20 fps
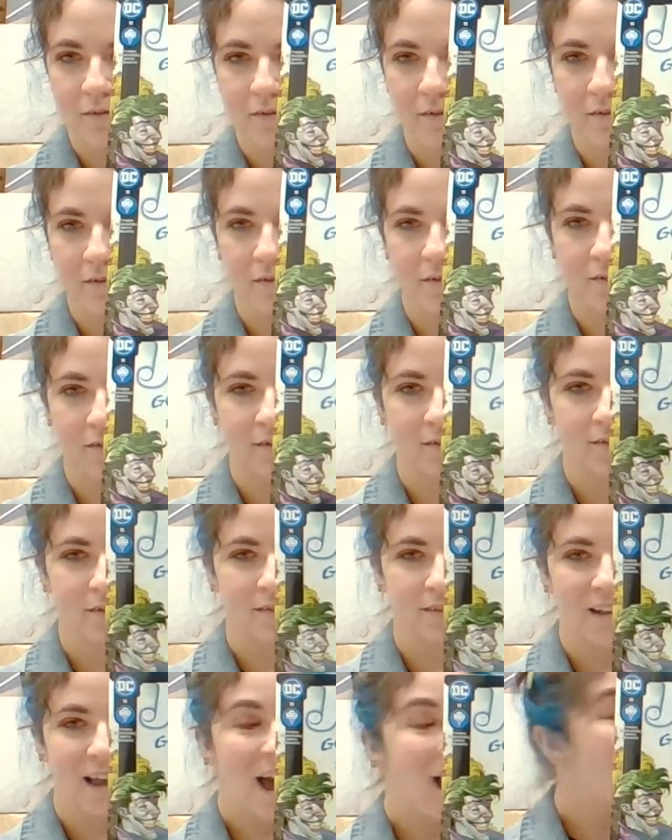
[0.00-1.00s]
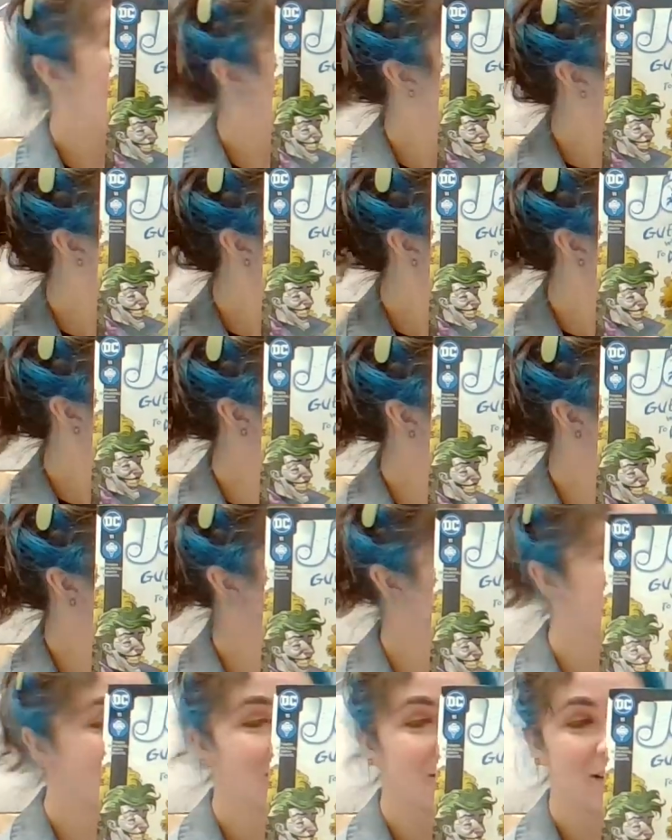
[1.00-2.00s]

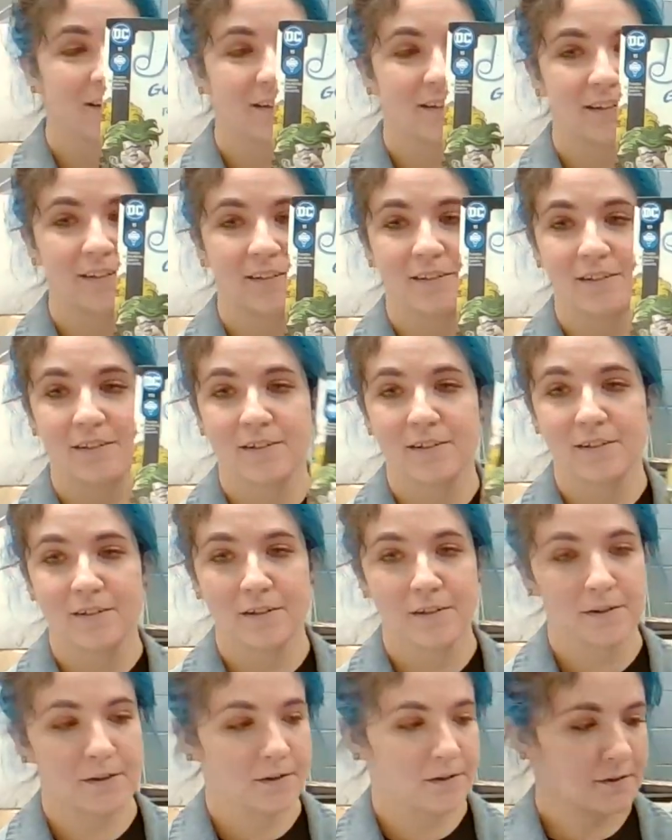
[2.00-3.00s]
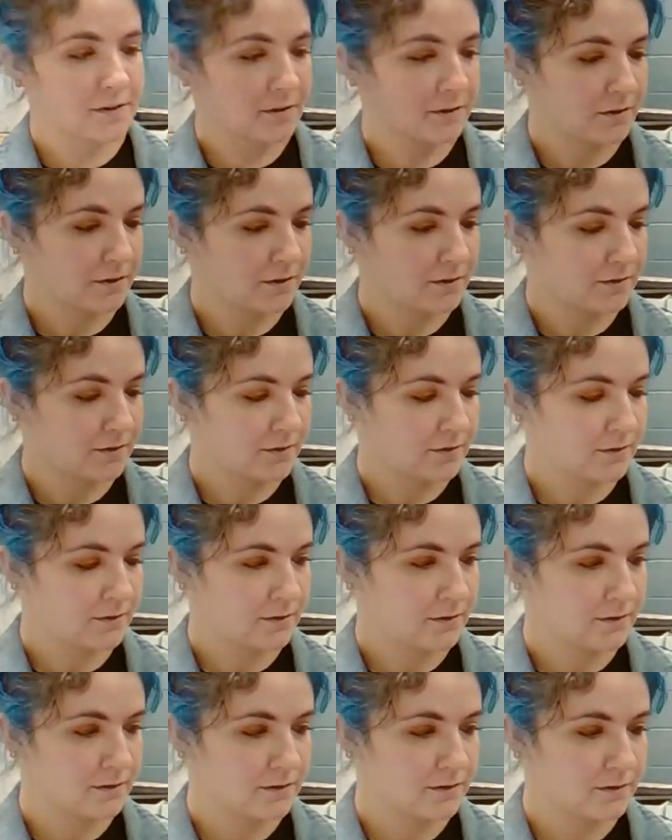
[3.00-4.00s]

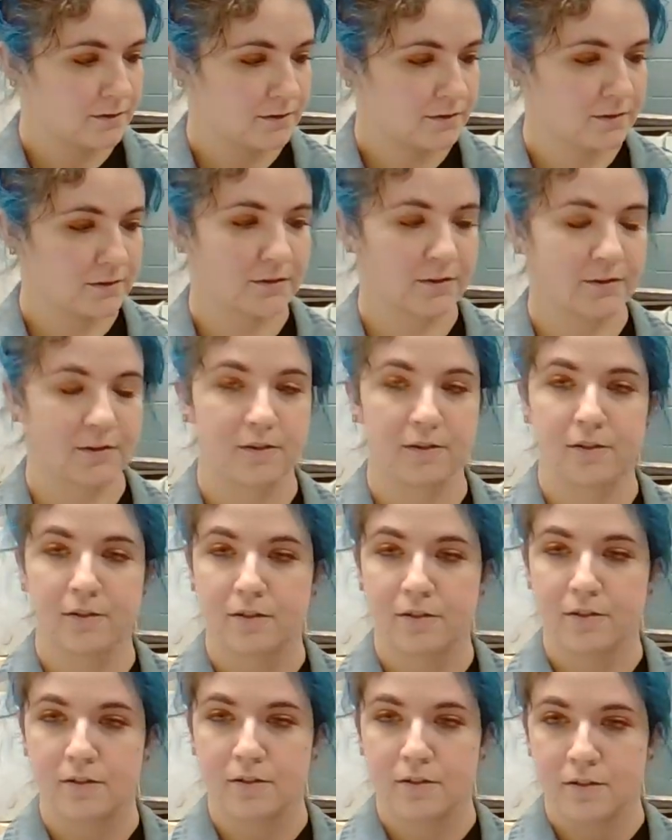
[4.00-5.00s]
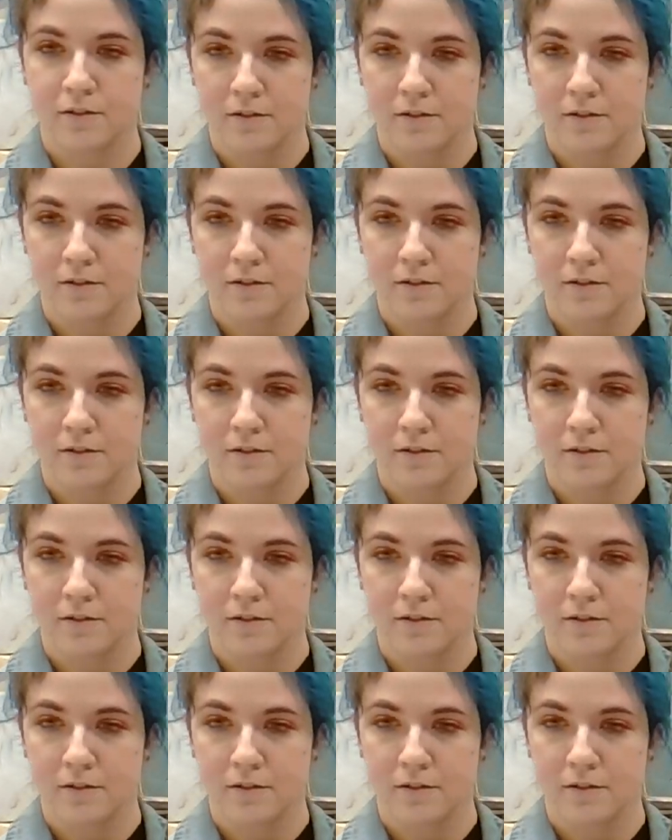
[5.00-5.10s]
The person shown says nothing.